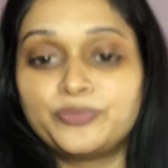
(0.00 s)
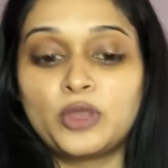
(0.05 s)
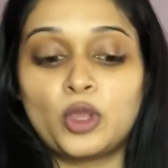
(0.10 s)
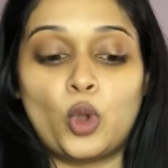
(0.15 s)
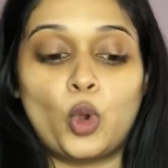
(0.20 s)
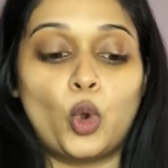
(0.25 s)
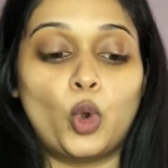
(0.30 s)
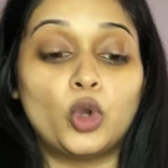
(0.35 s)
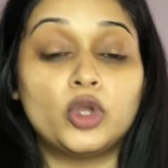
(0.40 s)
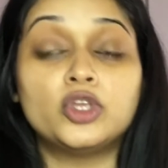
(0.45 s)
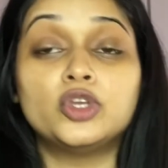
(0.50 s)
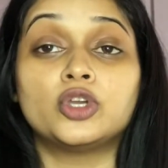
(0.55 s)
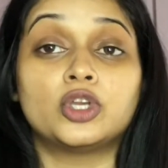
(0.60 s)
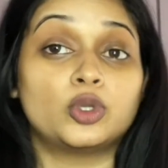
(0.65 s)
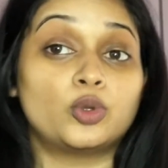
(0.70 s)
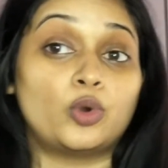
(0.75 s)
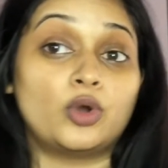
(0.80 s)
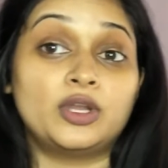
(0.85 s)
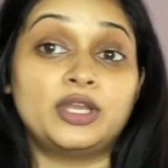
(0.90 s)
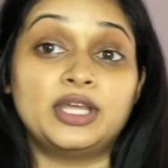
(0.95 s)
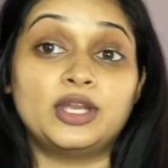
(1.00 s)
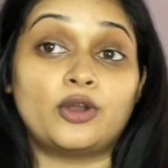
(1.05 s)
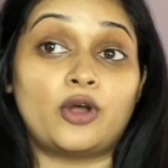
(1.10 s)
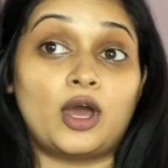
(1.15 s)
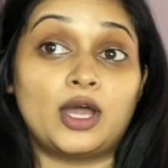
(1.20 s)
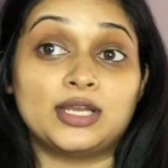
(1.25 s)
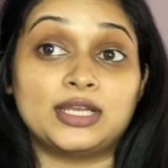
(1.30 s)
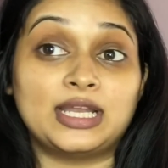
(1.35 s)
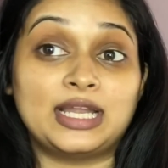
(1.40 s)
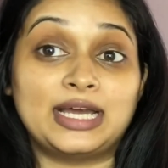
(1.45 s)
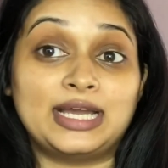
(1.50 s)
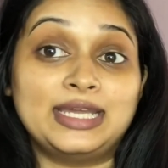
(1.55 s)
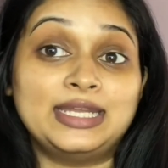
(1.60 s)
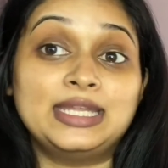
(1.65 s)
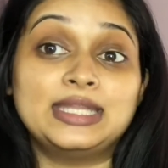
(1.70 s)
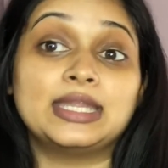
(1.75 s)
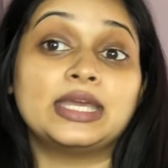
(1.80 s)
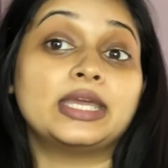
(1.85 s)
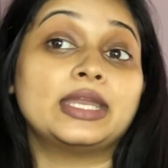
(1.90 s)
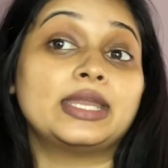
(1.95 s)
or you can order it online and they
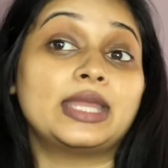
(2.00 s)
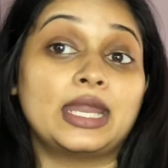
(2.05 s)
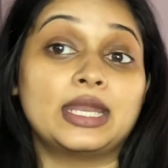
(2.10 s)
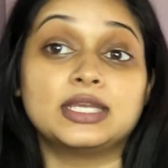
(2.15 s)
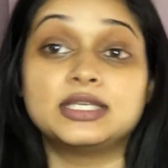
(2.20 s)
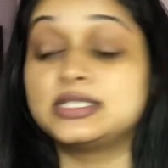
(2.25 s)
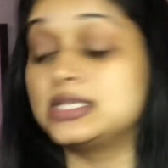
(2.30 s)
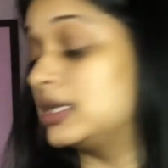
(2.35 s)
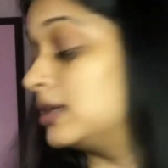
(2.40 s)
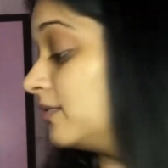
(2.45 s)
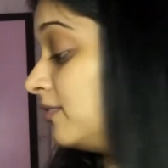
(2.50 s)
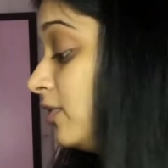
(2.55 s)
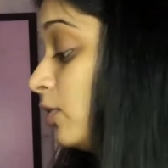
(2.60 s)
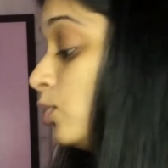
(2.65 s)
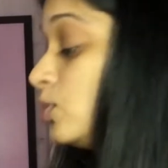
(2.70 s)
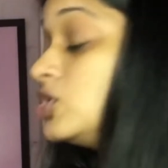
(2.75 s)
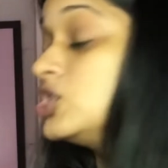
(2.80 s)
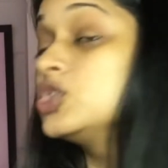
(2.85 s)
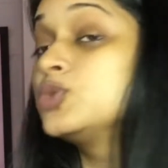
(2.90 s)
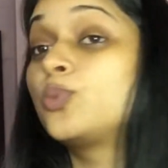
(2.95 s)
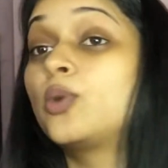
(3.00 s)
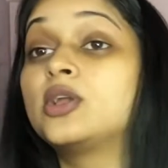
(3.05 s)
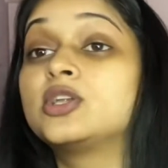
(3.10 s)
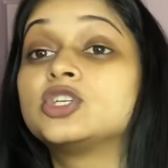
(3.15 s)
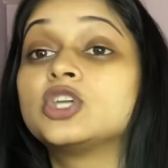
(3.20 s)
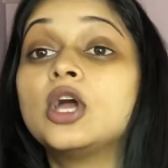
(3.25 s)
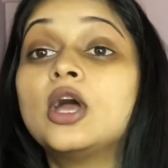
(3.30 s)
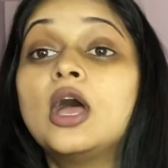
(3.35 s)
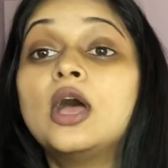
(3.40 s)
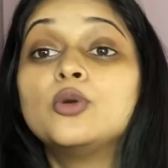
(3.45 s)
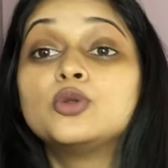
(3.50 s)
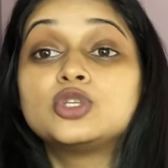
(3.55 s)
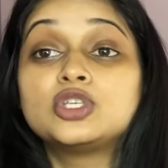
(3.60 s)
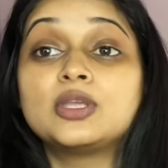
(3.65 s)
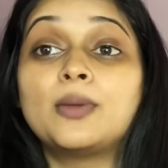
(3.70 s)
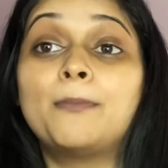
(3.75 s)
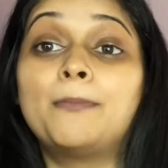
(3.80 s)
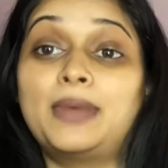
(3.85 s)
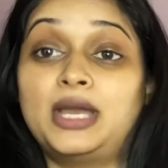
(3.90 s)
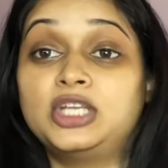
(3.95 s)
can get it delivered, which is a
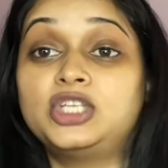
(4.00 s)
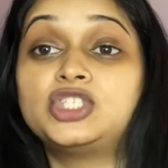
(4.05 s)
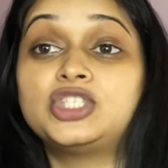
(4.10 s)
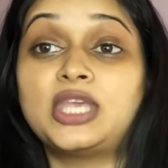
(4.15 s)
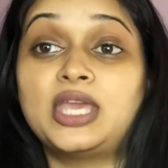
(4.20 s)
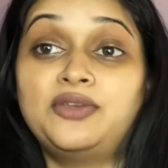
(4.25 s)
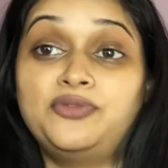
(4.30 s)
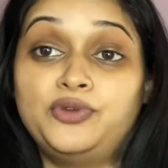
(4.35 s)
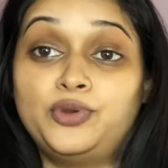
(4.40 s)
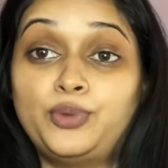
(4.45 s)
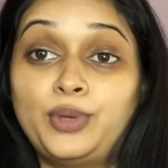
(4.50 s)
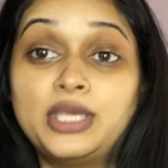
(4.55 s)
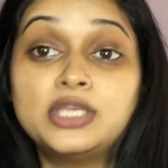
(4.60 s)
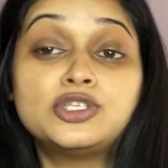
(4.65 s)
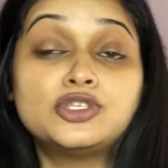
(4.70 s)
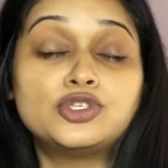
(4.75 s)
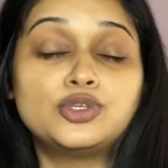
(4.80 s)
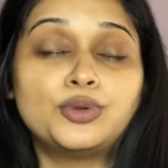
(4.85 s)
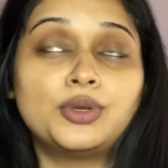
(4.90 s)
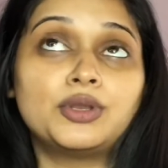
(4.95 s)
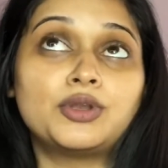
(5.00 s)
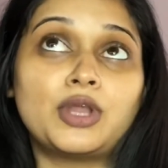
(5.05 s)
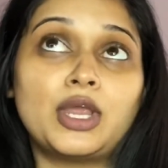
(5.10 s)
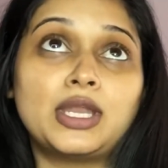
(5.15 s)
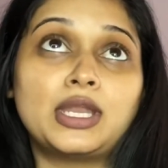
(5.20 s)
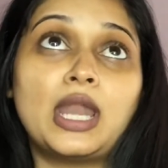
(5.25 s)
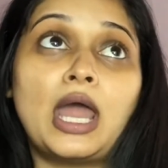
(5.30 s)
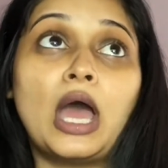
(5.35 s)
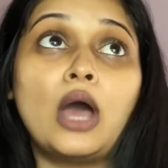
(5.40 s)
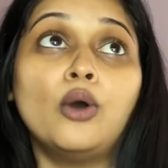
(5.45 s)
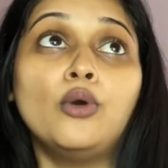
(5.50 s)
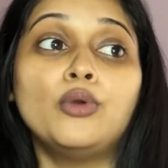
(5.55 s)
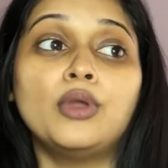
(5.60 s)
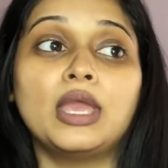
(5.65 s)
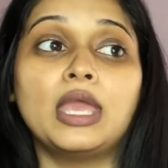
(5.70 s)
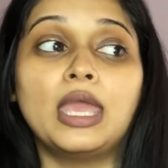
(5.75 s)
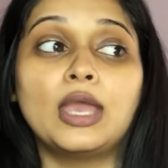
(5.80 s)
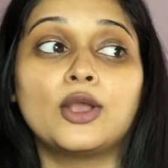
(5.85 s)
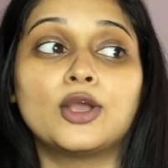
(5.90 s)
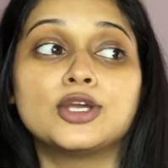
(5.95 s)
much safer way to do it right now
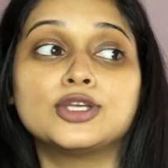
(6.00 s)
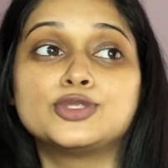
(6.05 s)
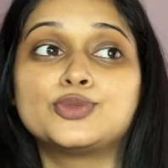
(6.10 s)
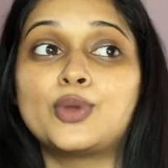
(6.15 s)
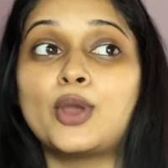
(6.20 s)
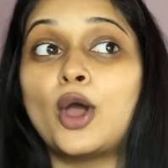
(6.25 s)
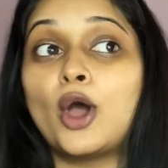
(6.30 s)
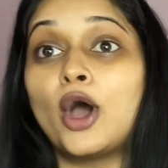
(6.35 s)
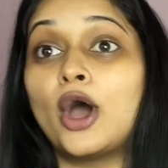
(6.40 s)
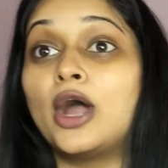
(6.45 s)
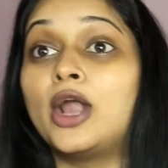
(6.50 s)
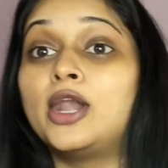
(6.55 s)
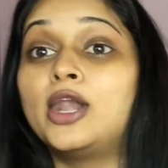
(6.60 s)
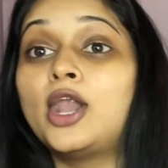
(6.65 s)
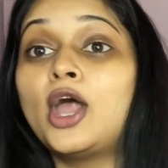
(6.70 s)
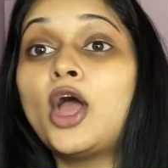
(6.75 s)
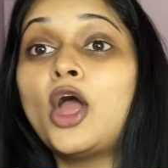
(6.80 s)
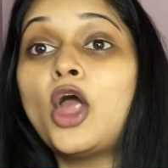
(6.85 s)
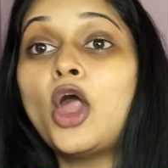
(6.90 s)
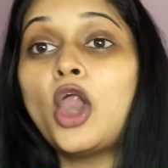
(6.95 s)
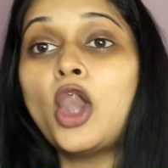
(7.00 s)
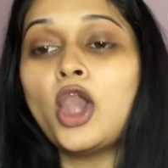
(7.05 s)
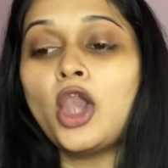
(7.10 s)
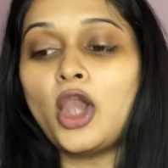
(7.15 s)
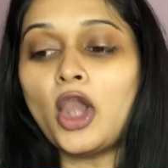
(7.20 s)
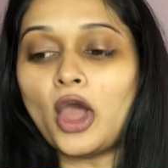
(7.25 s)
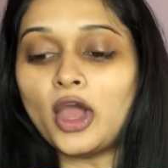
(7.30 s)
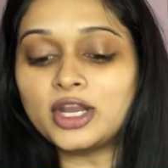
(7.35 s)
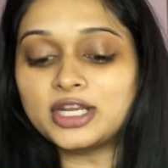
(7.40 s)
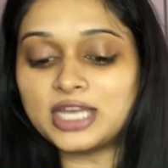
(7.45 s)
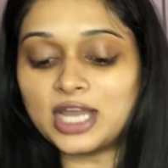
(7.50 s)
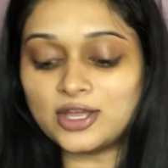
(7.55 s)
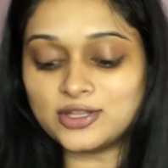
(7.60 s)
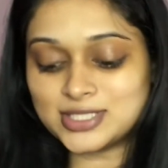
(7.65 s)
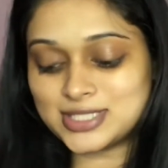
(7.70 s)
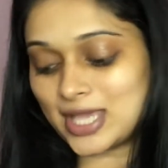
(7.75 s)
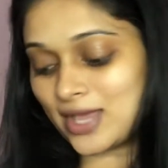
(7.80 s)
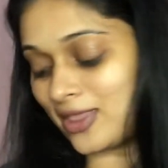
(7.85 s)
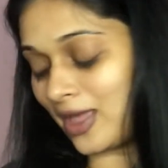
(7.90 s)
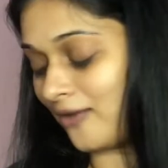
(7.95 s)
because we're on lockdown
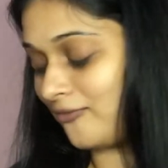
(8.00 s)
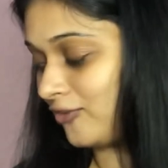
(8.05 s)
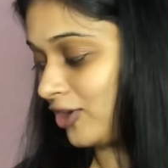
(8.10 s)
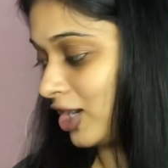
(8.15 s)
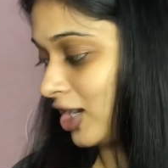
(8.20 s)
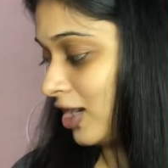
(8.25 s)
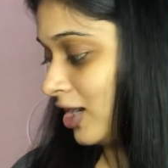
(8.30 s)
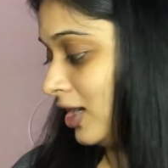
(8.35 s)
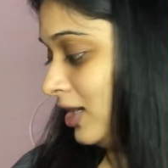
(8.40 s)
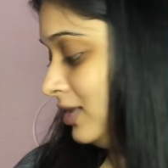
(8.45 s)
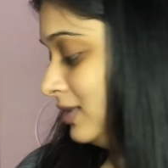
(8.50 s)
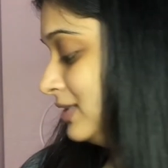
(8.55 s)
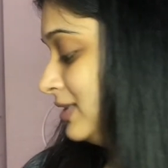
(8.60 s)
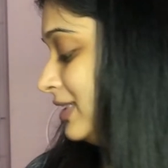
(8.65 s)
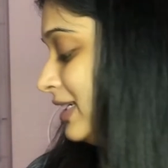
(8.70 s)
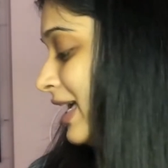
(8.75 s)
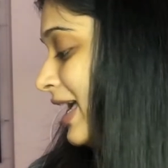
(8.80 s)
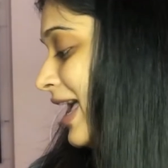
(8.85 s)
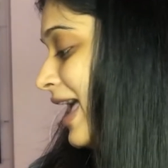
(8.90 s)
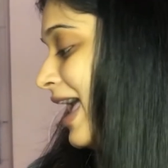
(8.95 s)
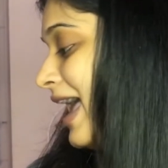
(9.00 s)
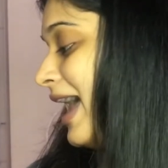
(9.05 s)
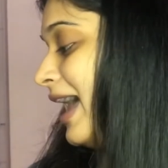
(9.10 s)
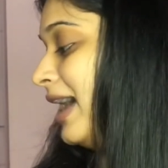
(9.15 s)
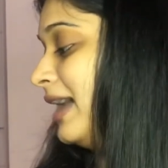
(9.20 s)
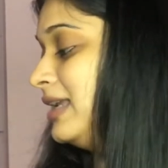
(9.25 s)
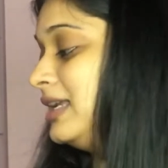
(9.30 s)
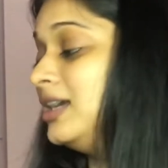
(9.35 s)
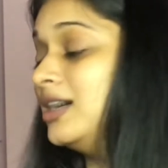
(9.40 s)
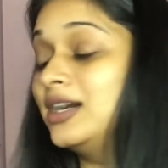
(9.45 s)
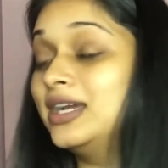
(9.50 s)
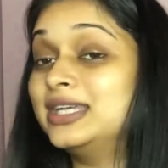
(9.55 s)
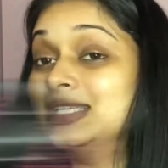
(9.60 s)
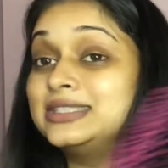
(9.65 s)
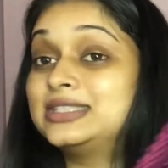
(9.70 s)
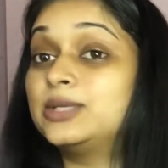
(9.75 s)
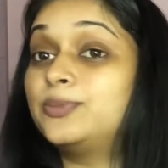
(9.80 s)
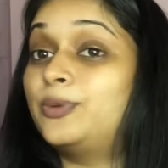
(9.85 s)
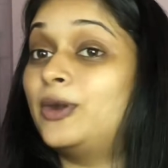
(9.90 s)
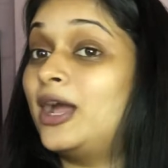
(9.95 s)
South Africa. And yeah, the
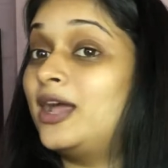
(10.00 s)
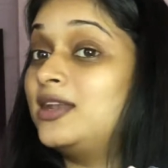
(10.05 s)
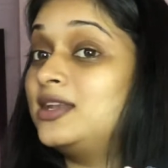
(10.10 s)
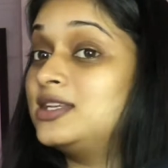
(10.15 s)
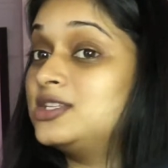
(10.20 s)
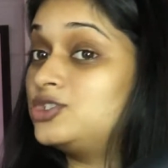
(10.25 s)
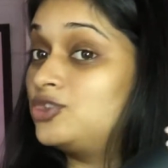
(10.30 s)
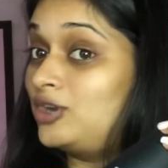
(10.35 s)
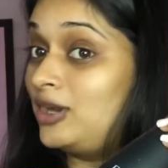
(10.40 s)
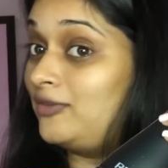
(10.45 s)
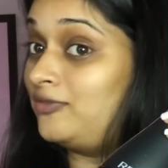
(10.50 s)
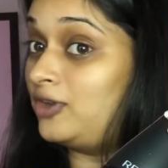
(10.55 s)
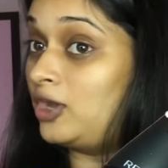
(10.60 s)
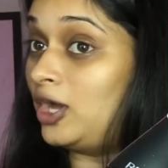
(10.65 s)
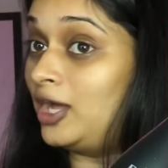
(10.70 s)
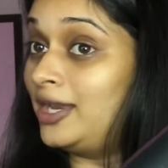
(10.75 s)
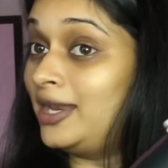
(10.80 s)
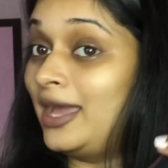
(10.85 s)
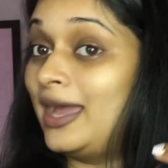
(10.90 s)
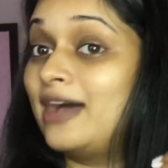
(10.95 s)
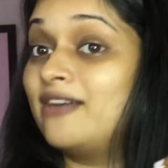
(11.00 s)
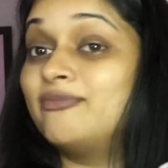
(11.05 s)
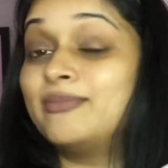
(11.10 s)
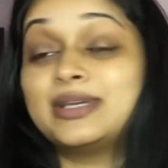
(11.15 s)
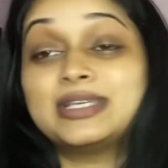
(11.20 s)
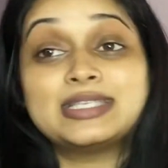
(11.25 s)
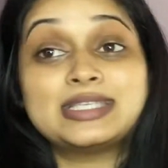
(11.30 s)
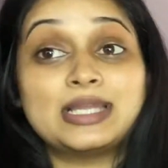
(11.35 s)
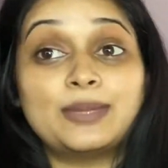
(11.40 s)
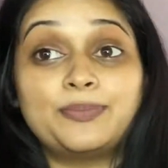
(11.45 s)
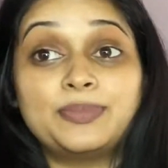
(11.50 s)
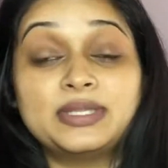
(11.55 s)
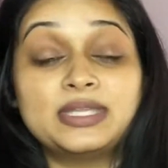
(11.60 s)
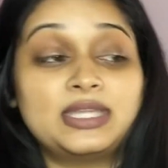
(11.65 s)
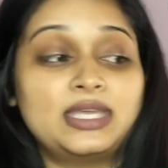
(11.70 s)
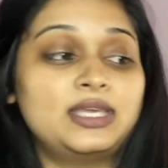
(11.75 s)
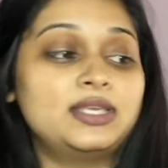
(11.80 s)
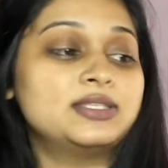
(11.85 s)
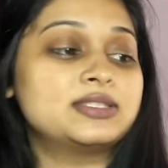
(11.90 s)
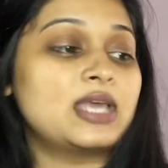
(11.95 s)
brand is Revlon. I have my slip and
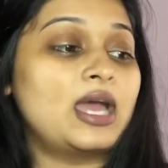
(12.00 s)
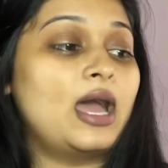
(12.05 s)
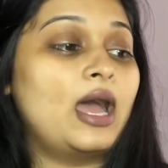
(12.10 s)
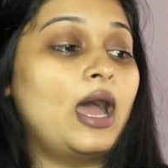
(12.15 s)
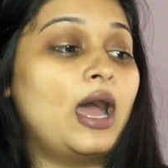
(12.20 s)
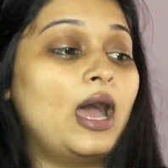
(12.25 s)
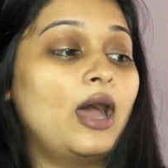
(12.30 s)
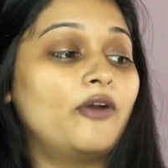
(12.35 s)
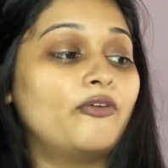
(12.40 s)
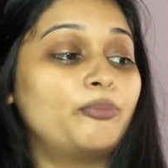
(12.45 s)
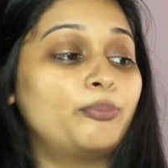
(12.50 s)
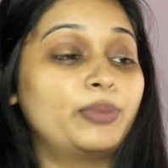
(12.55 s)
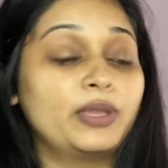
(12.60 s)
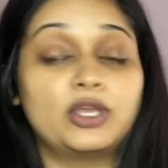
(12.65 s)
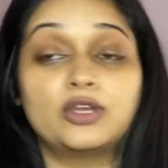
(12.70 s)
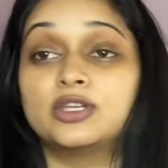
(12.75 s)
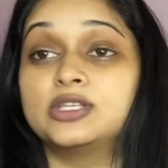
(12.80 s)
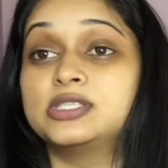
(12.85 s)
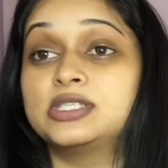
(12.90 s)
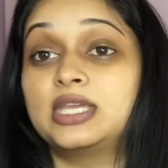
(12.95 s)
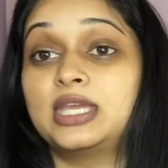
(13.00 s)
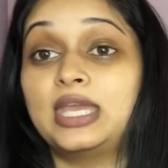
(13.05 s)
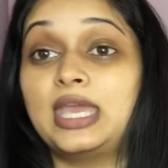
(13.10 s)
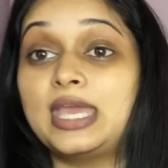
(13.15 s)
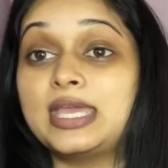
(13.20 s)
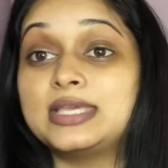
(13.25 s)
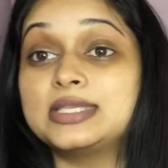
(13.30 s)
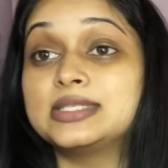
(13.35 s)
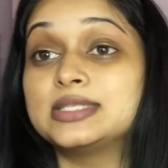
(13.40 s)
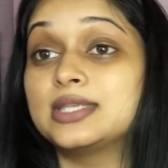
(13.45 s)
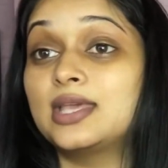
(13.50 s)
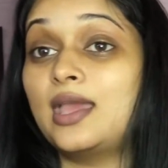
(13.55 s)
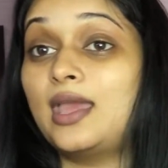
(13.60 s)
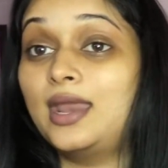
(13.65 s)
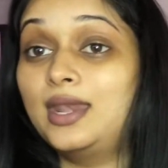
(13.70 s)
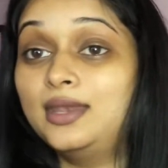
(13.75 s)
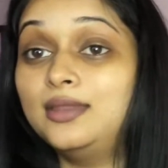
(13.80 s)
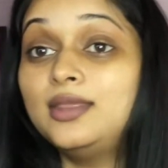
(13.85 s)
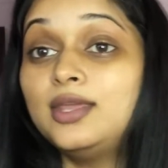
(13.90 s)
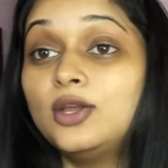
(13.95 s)
things because in case
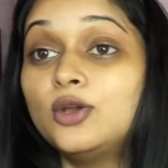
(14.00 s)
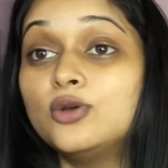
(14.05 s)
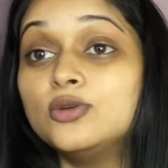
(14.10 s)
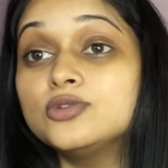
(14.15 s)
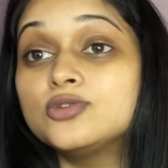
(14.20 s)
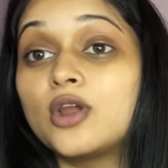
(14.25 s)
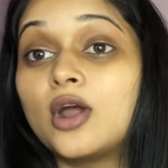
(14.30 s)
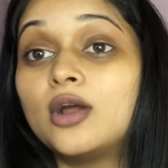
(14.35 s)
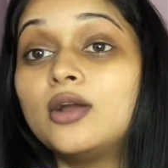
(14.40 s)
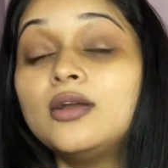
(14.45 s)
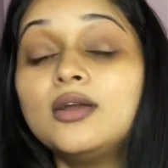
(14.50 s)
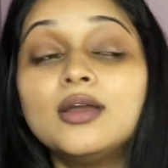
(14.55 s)
anything goes wrong,